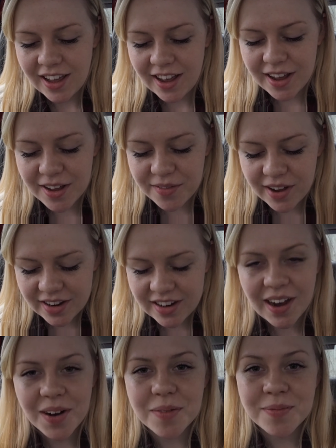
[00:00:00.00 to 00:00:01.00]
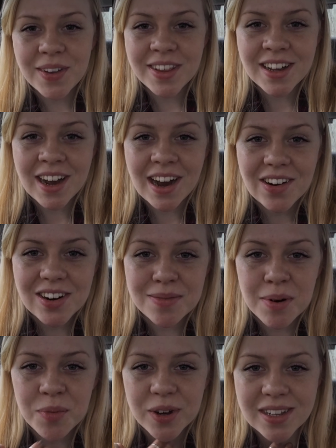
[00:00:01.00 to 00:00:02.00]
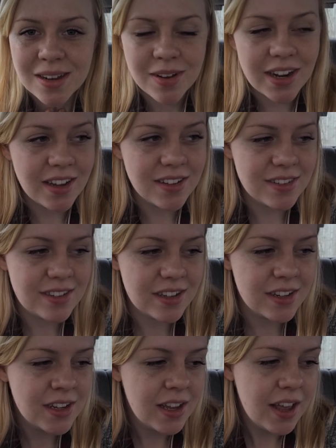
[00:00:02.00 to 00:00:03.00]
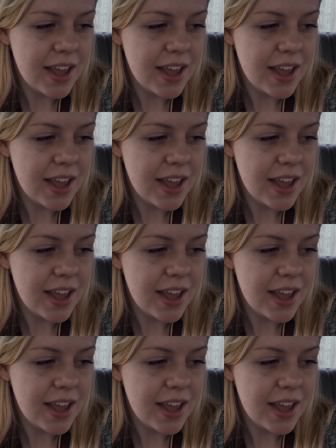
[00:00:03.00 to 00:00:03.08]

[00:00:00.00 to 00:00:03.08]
And now I'm in the car and I'm on my way to get my nails done.